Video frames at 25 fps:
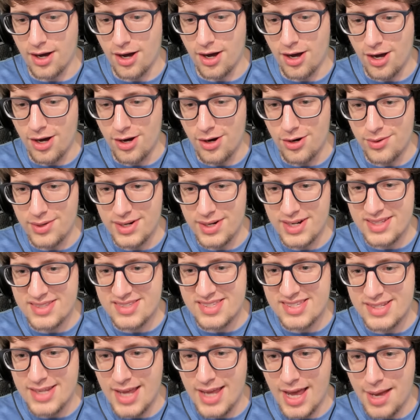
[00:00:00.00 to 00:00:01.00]
Oh, and it
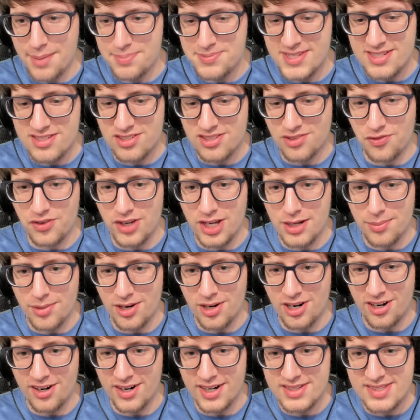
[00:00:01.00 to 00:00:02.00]
snapped his
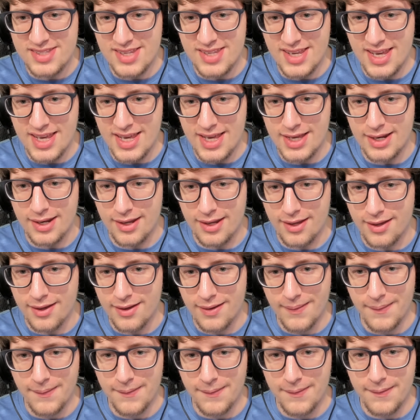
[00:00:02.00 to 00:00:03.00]
femur. It did.
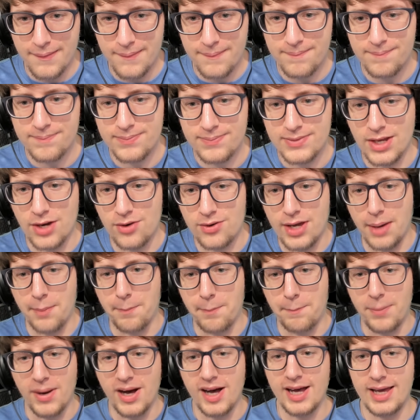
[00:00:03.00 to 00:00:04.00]
Okay,
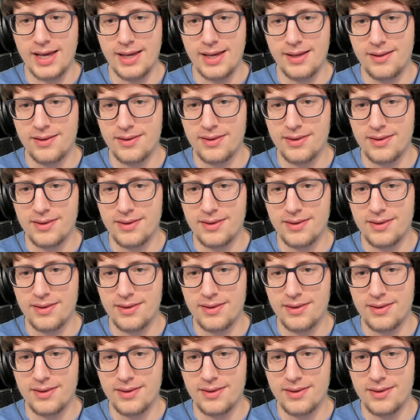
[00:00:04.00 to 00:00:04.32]
but